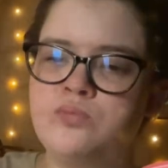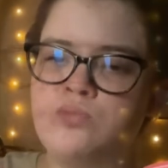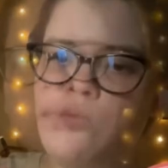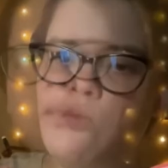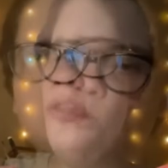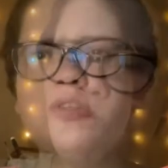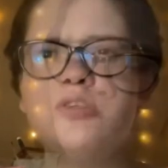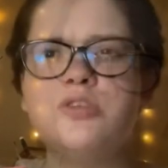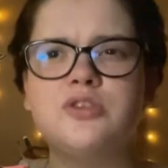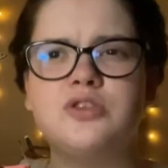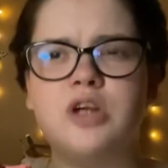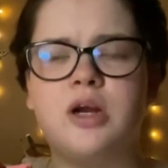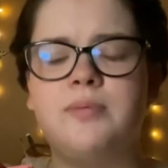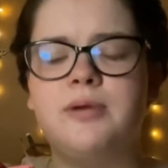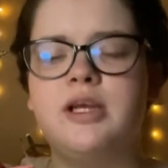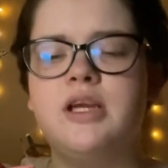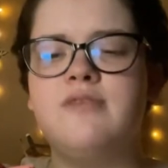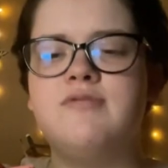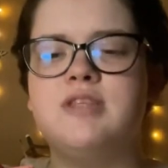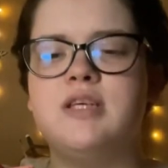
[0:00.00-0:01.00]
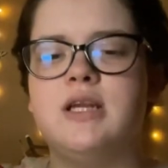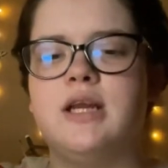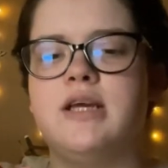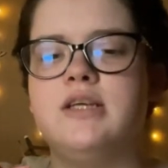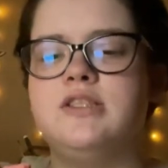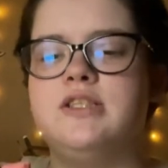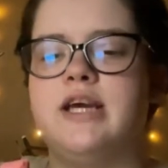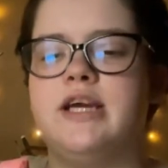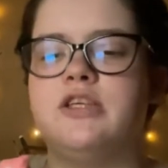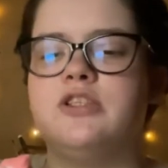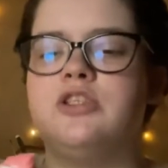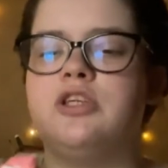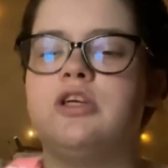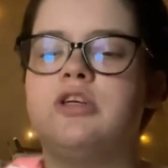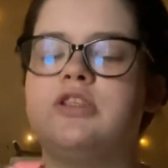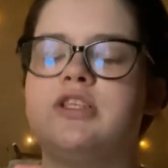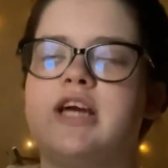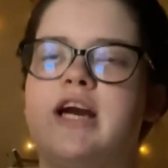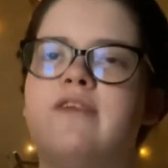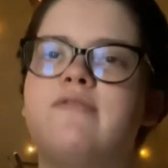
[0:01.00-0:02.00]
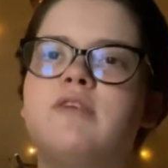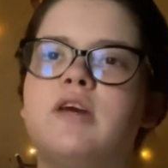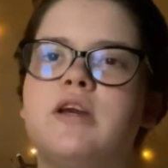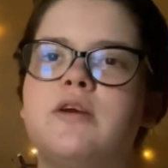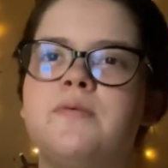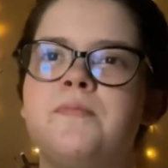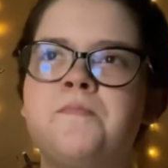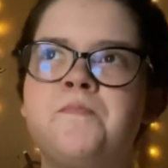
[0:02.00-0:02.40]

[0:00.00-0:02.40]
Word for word: So the strawberry gives it a nice texture. It's kind of like